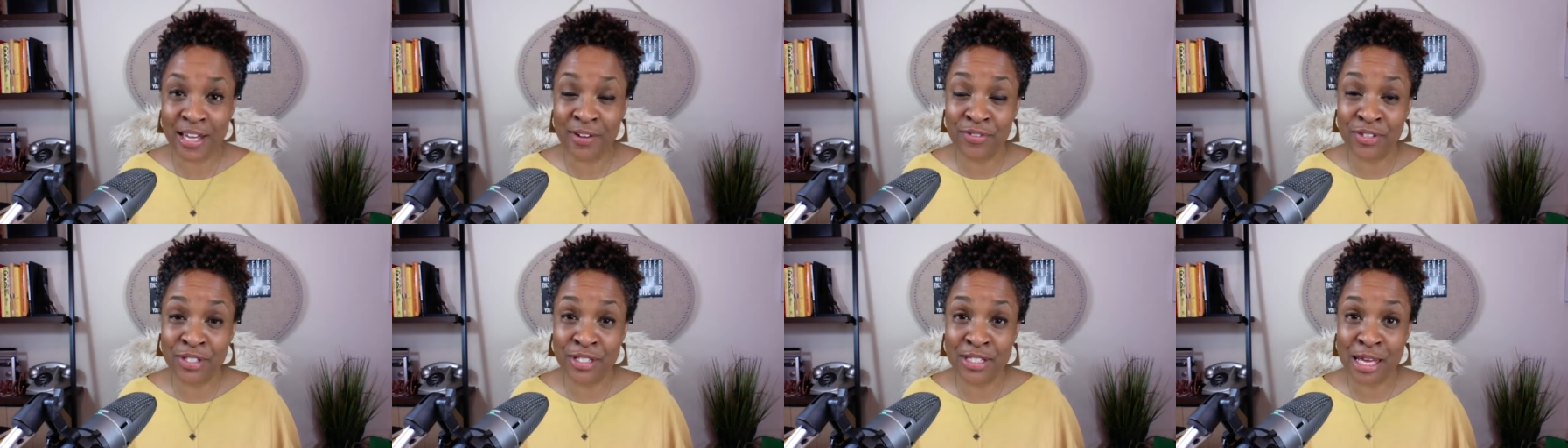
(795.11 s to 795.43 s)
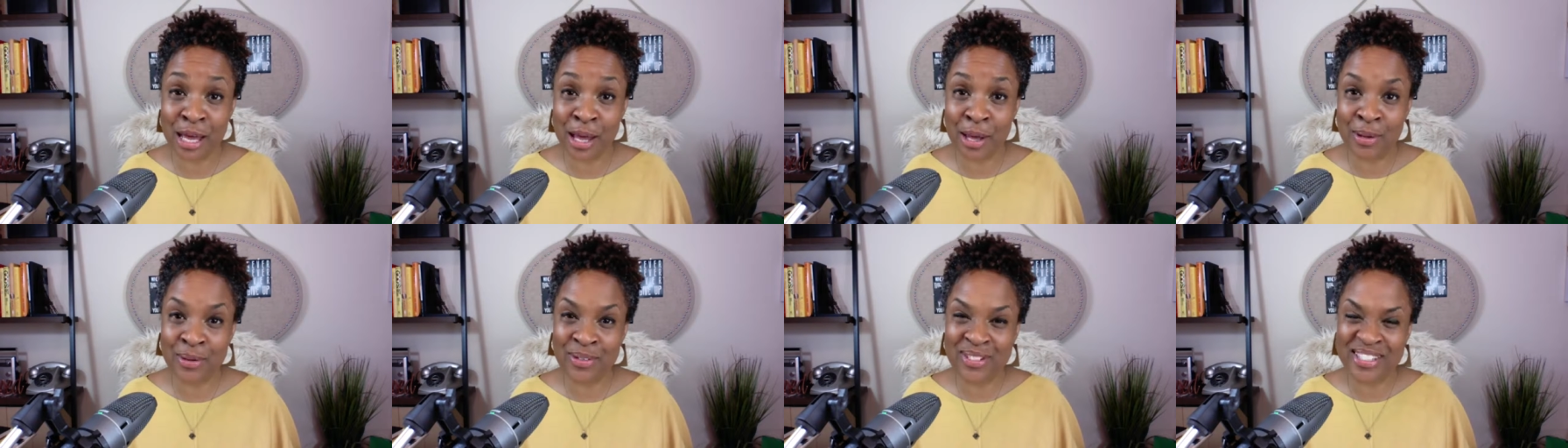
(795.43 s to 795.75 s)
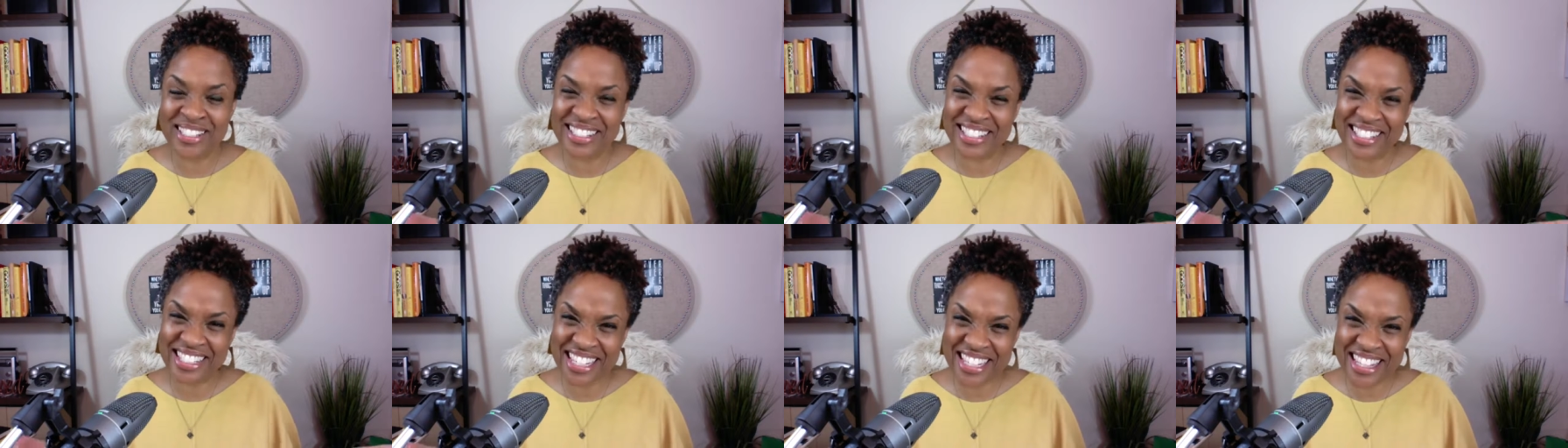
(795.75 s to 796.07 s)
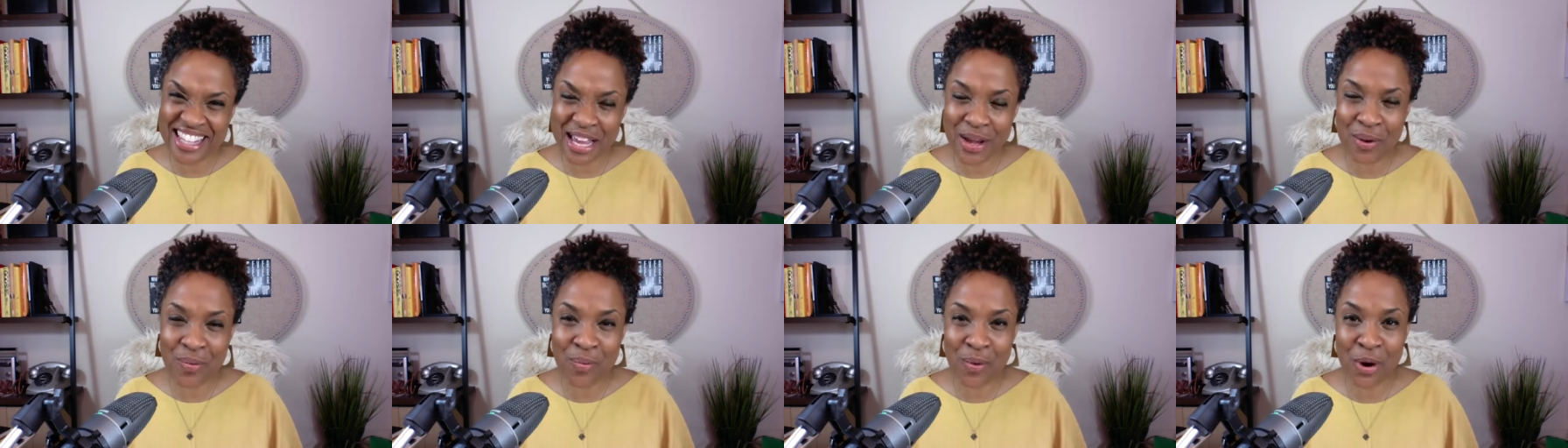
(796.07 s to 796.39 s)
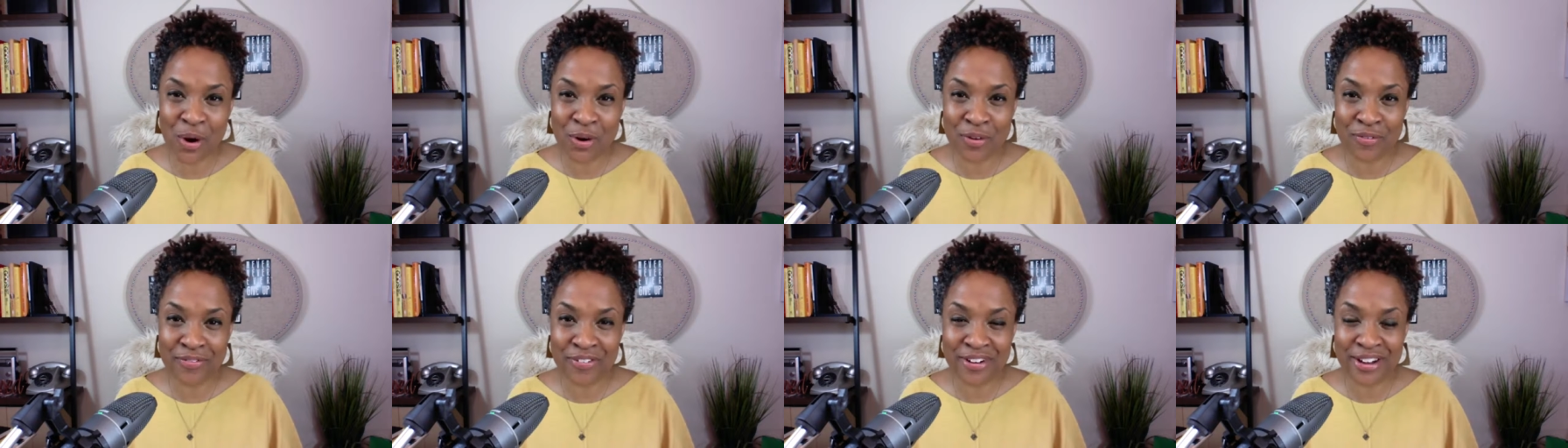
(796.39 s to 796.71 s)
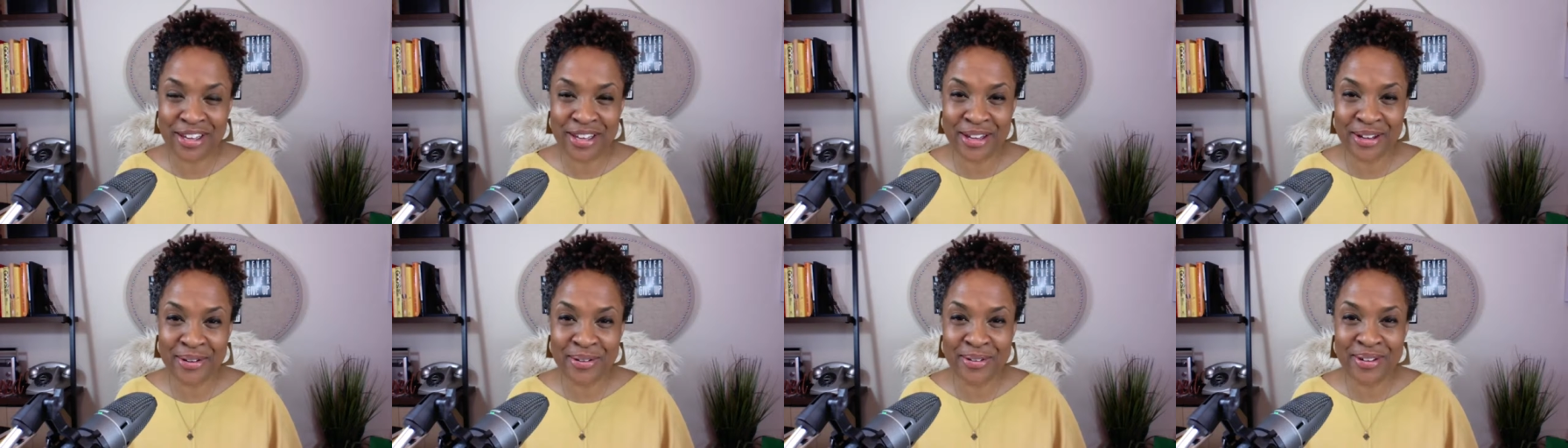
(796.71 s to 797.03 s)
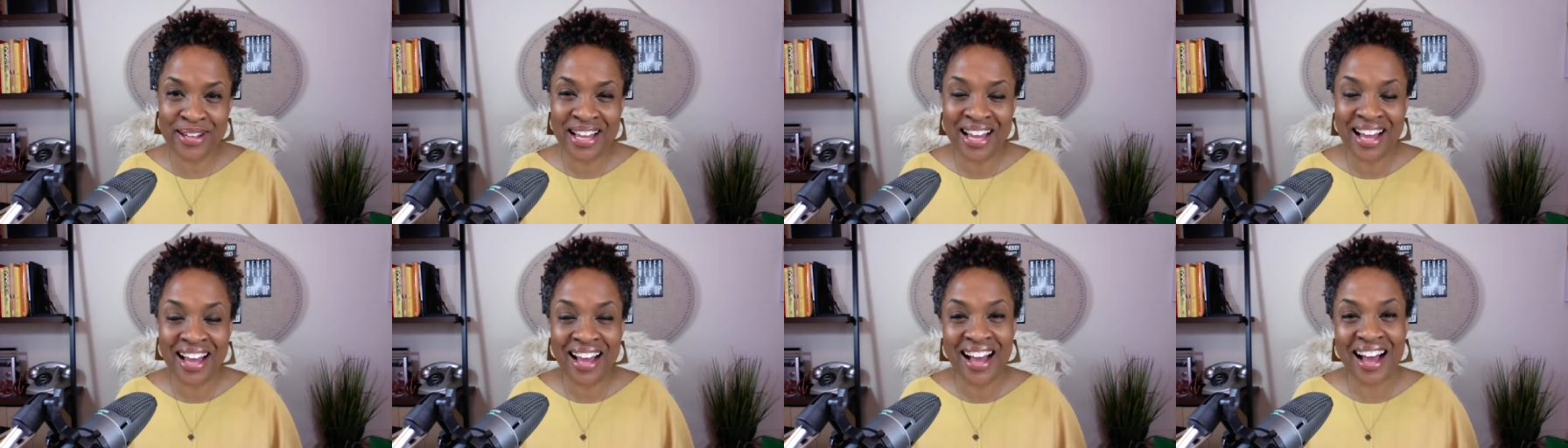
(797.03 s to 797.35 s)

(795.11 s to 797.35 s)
If so, did they work for you?